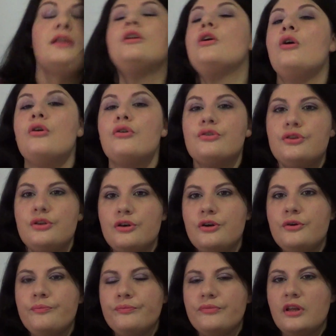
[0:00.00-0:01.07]
an
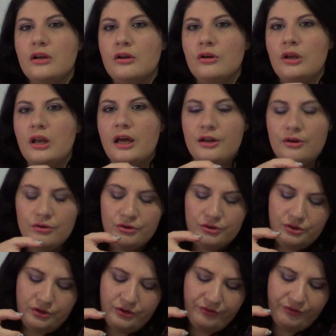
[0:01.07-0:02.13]
online
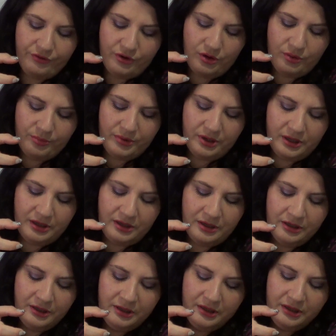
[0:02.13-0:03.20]
order from
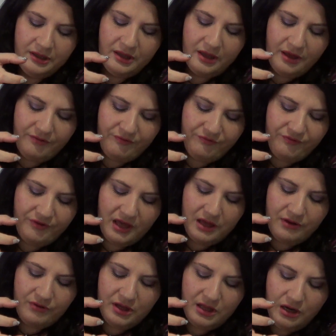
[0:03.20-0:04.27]
a
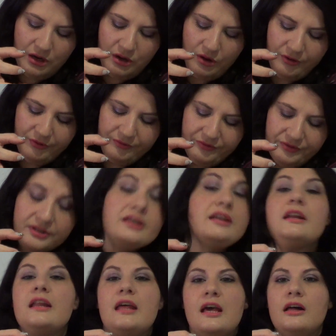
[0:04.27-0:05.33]
very loved
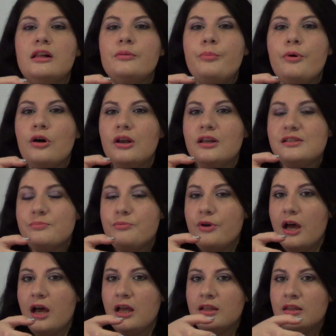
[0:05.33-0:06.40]
nail polish
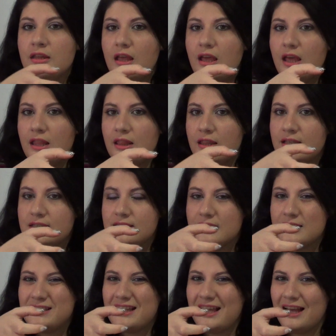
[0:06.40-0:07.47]
brand, and this
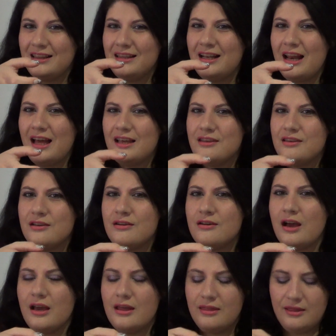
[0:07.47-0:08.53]
is
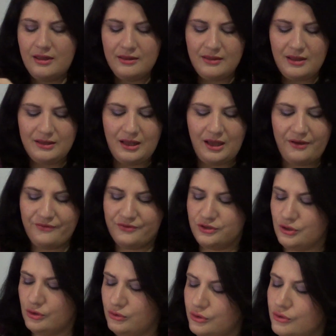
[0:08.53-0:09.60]
Cadillacquer. I think that I have
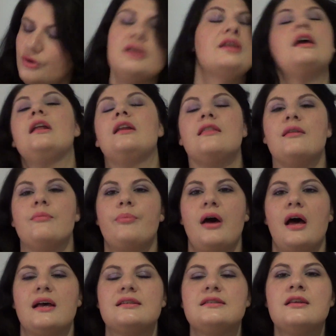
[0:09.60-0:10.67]
shown you again in the
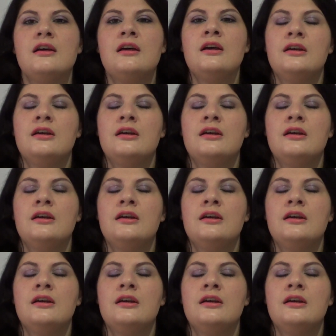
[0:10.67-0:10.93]
past